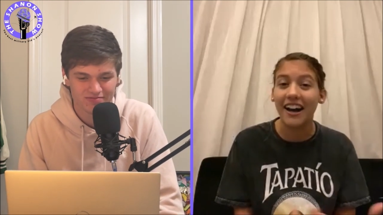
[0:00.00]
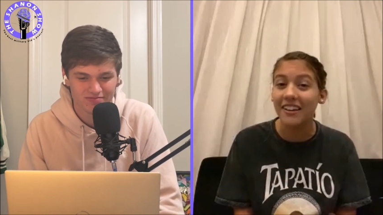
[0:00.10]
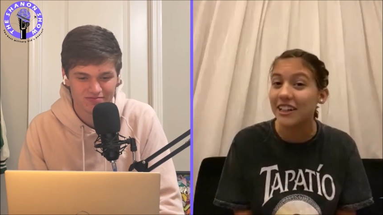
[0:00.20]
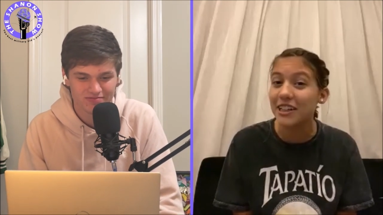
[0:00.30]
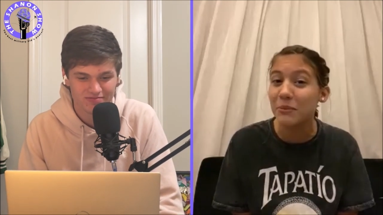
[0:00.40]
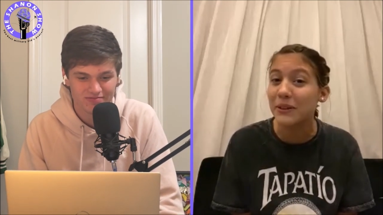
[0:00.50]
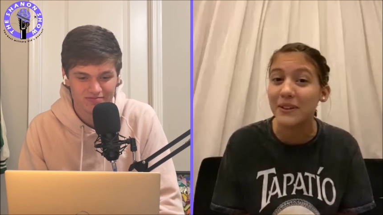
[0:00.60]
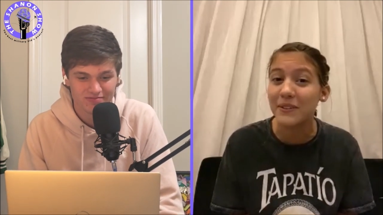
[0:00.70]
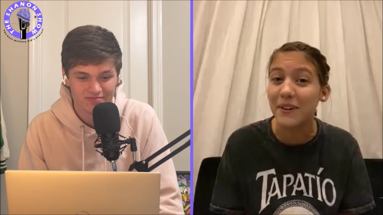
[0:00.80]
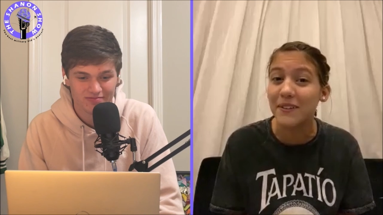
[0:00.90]
Speaker 1: I like being
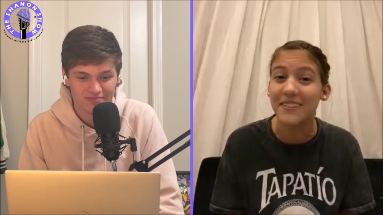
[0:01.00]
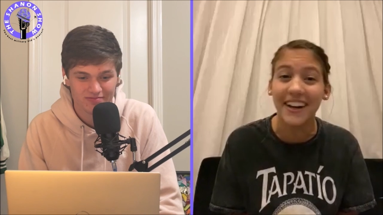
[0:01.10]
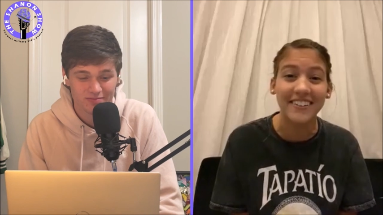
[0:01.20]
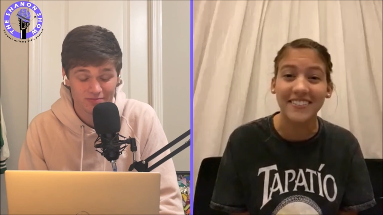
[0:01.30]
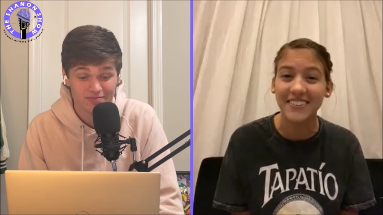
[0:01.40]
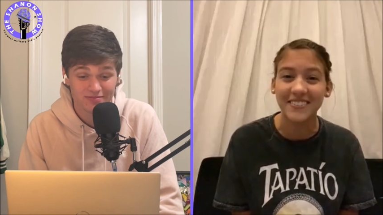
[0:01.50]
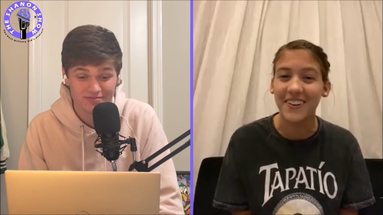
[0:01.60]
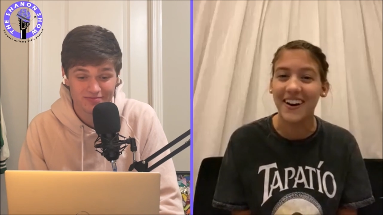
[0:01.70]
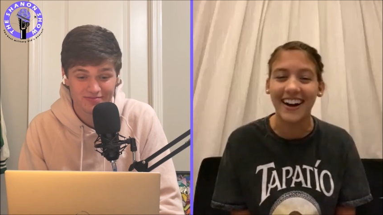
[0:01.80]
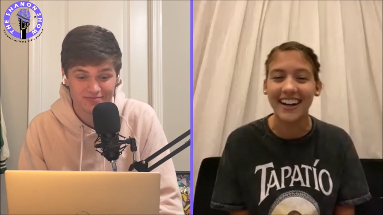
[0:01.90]
alone. I don't know mm-hmm.
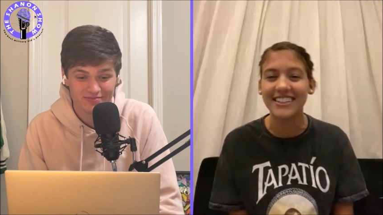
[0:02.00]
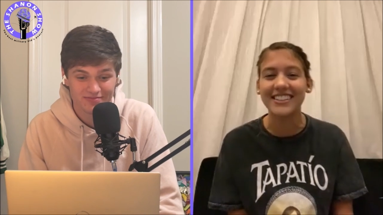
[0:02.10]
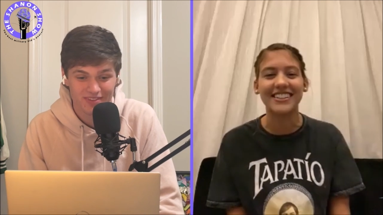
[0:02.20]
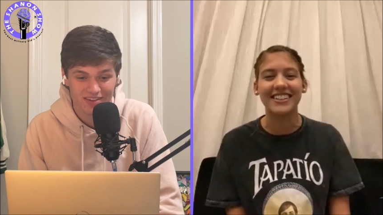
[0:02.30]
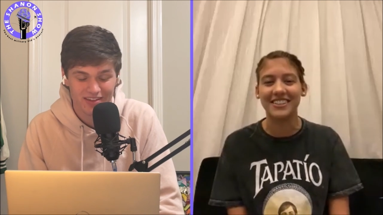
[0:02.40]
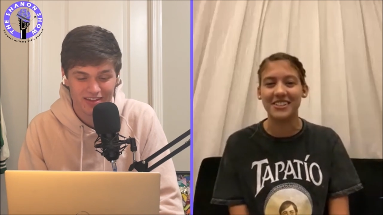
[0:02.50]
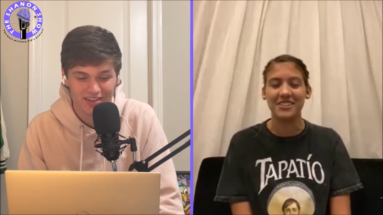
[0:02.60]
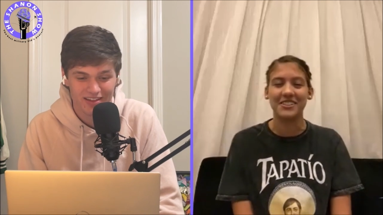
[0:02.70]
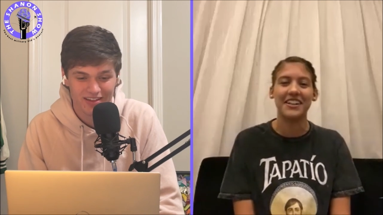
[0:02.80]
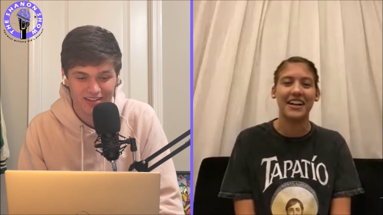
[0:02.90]
why.
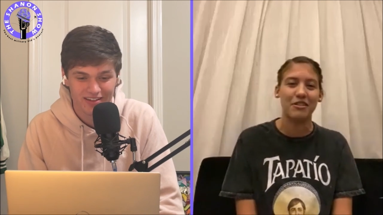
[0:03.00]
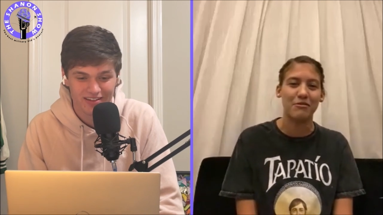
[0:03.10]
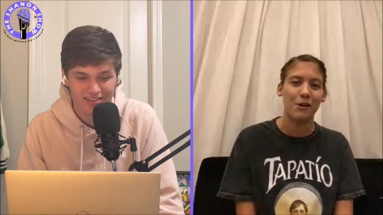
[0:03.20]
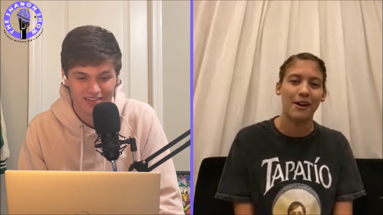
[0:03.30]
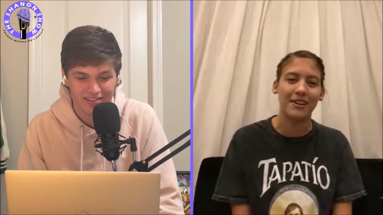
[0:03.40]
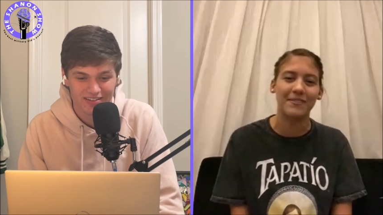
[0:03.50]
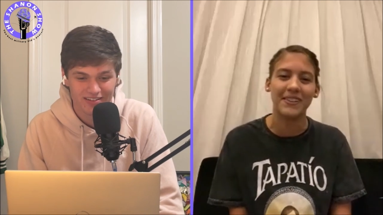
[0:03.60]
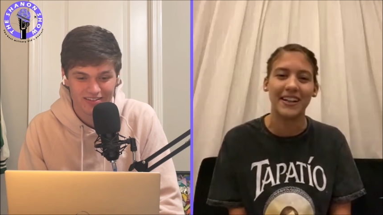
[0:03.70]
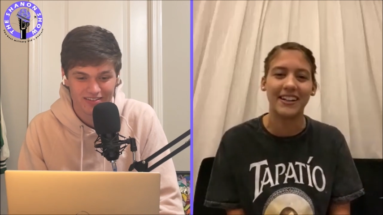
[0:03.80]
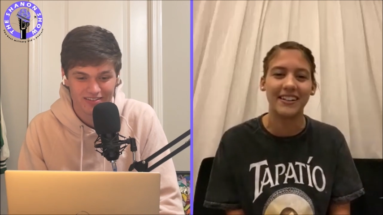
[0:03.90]
Just I thrive in
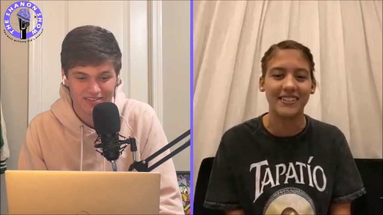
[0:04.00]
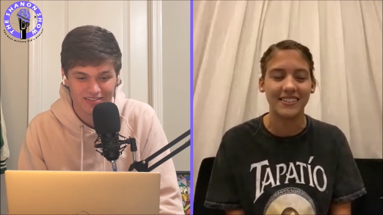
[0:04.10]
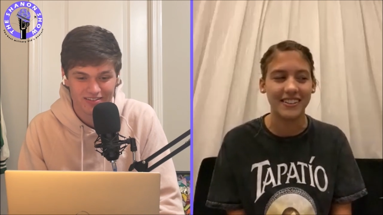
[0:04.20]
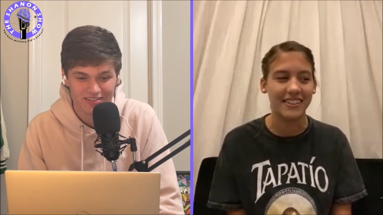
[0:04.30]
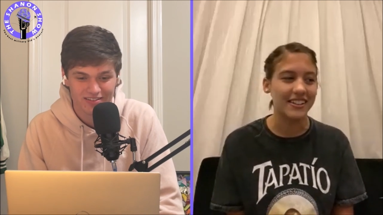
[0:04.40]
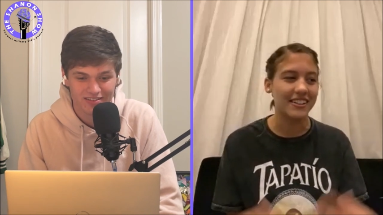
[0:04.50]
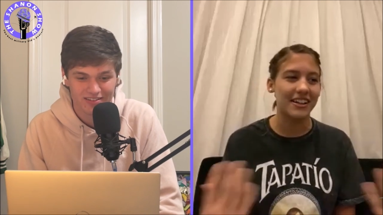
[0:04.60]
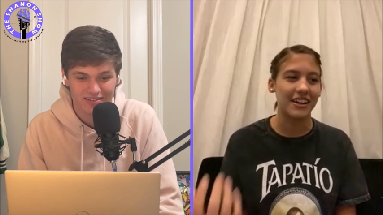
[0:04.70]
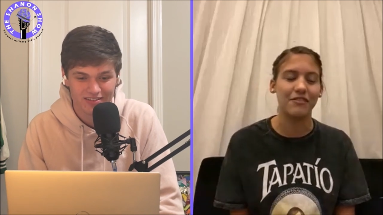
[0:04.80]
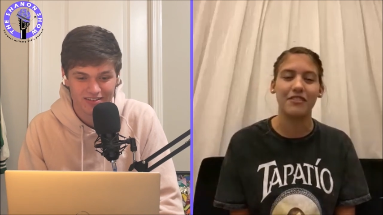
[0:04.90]
that
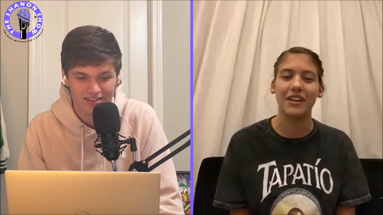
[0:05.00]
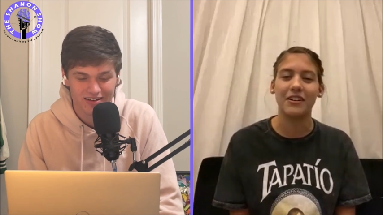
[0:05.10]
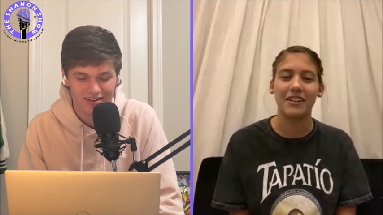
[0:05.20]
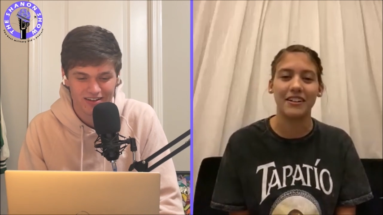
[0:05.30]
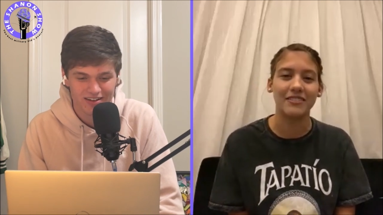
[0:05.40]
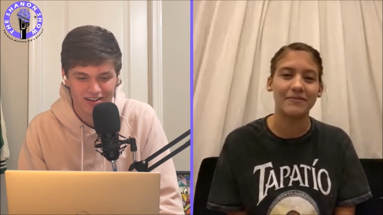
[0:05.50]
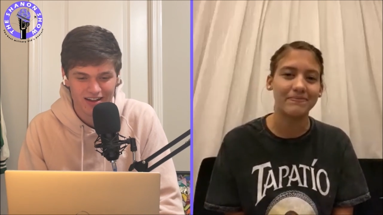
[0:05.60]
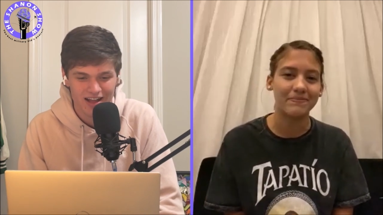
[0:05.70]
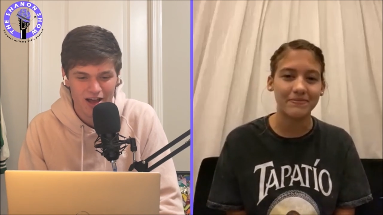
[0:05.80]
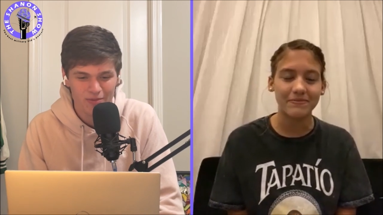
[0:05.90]
kind of area.
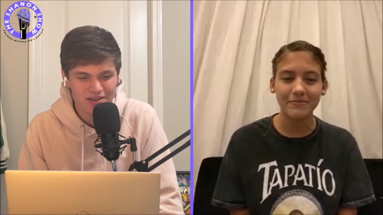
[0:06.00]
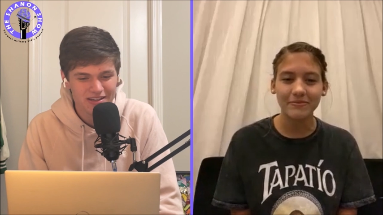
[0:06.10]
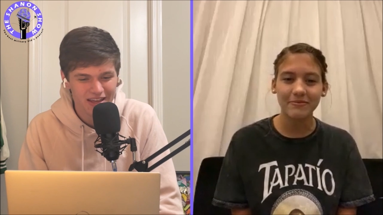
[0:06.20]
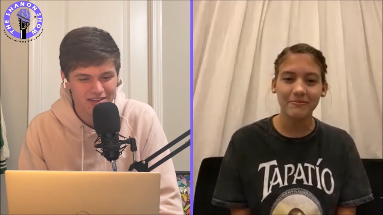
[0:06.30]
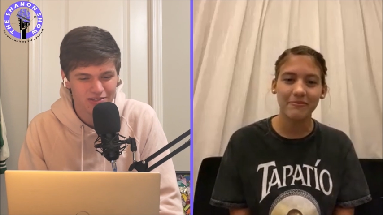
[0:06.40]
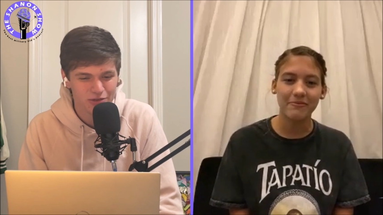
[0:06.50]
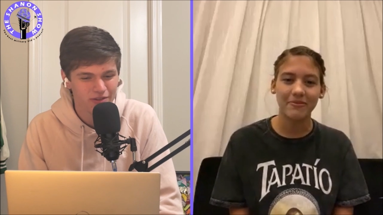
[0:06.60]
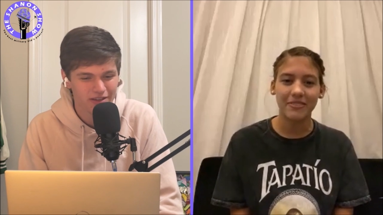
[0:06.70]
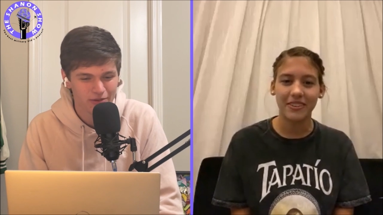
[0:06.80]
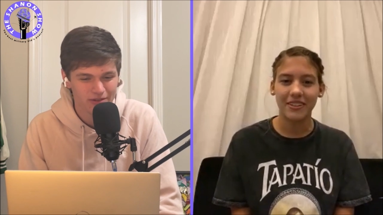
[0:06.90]
Speaker 2: How many days do
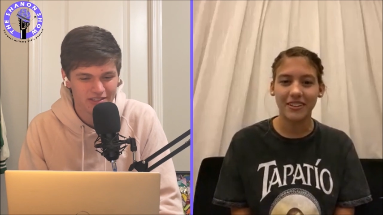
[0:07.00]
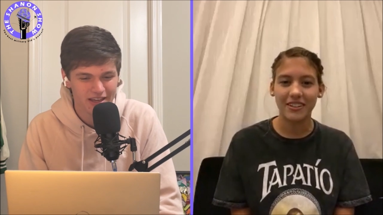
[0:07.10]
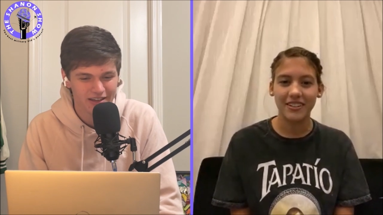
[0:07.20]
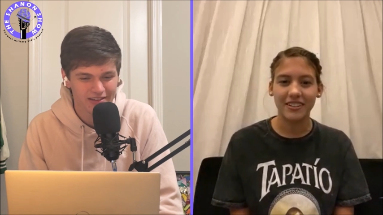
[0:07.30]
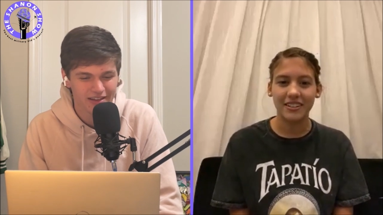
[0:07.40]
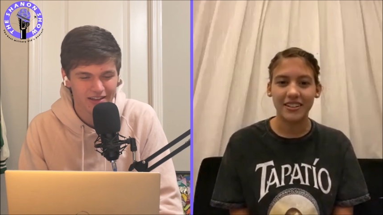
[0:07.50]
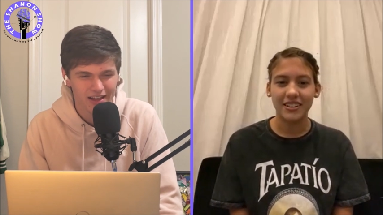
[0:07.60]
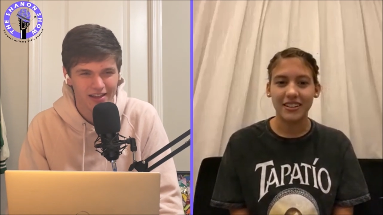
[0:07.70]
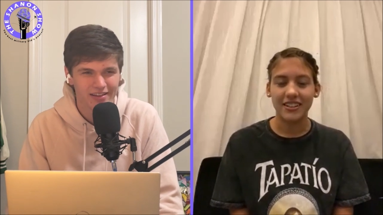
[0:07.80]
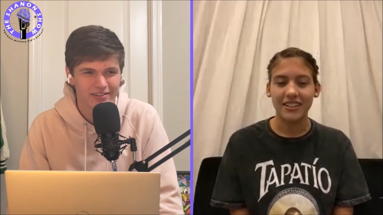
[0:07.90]
you think it would take,
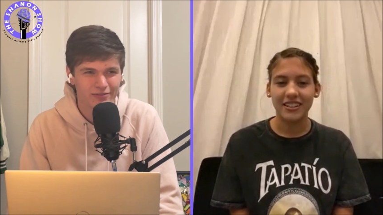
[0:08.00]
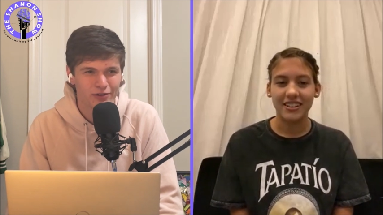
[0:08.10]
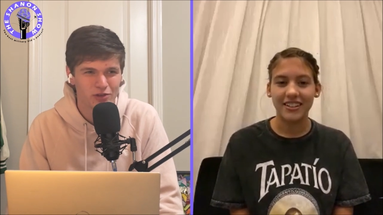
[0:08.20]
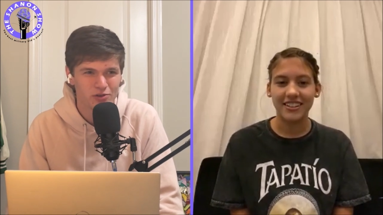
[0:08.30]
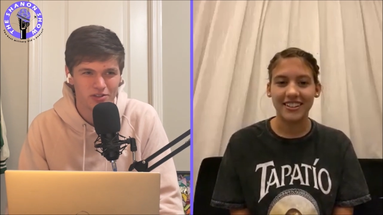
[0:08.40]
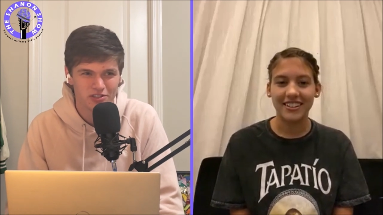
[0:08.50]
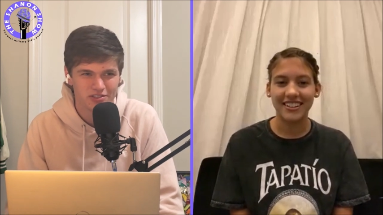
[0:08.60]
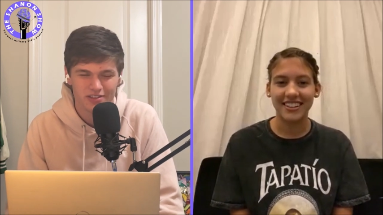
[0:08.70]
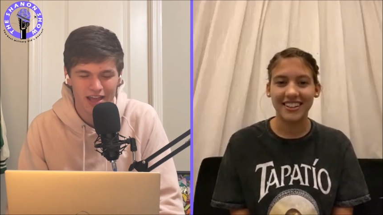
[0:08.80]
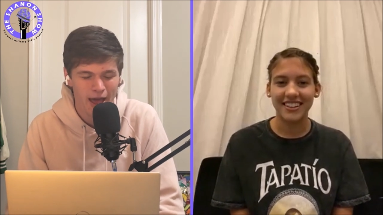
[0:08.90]
like, for you to
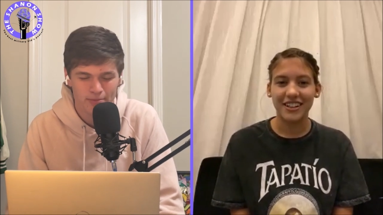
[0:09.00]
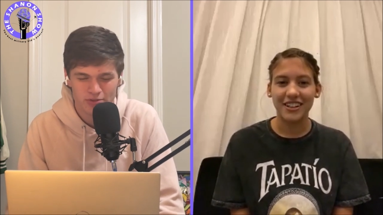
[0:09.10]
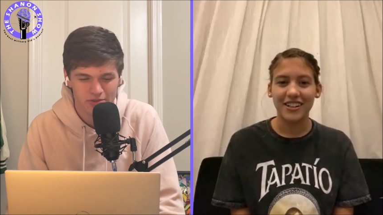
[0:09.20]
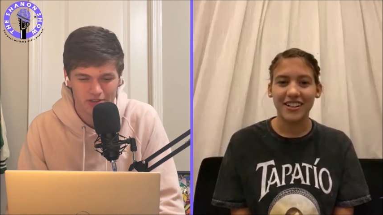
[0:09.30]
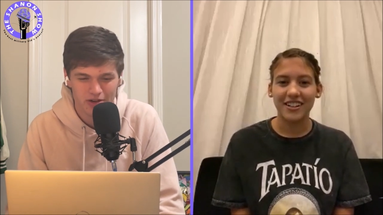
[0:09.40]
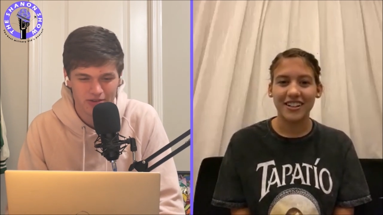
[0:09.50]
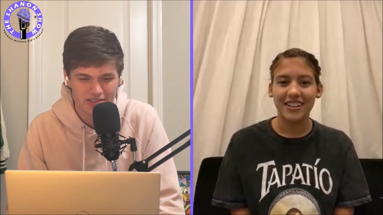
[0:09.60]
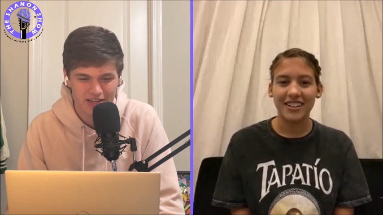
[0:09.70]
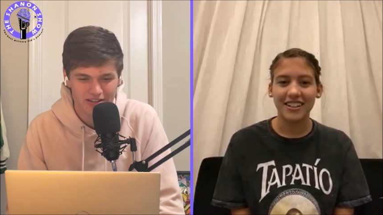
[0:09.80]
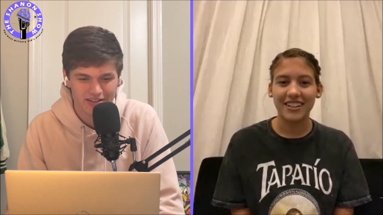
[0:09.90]
just absolutely go
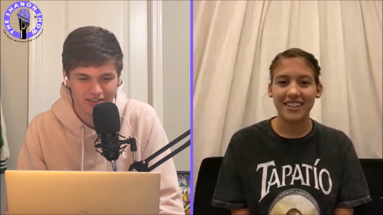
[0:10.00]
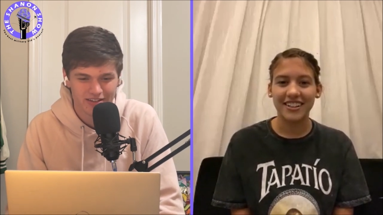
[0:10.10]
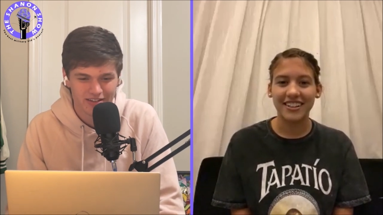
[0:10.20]
insane?